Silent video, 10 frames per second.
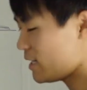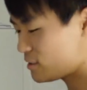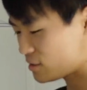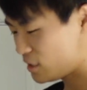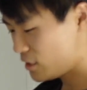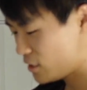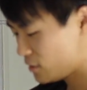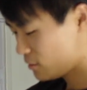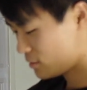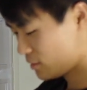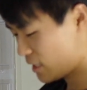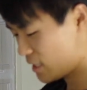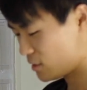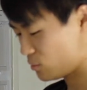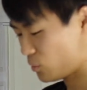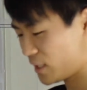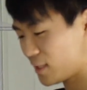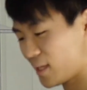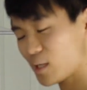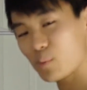eights here, and what I
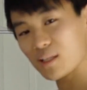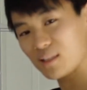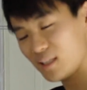like about